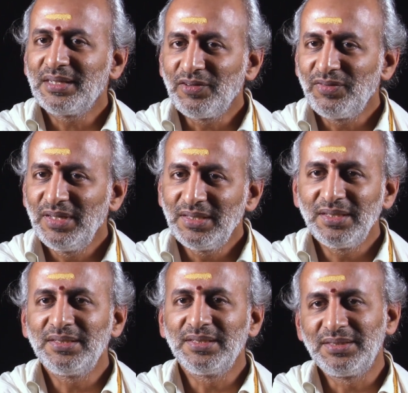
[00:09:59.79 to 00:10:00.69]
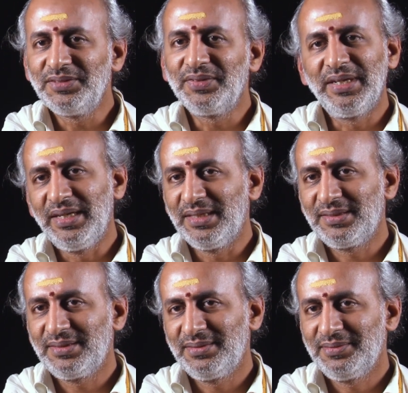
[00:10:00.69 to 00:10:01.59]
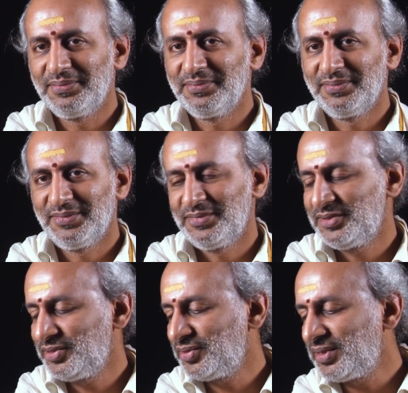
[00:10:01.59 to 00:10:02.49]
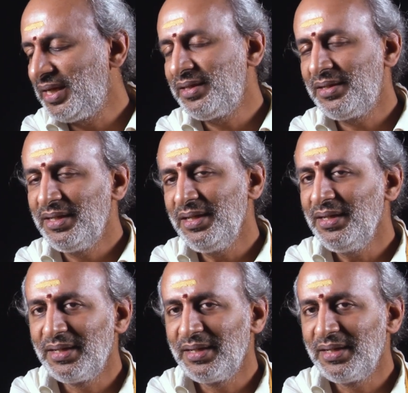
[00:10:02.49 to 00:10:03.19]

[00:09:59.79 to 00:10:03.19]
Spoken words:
roughly 365 days. So, slightly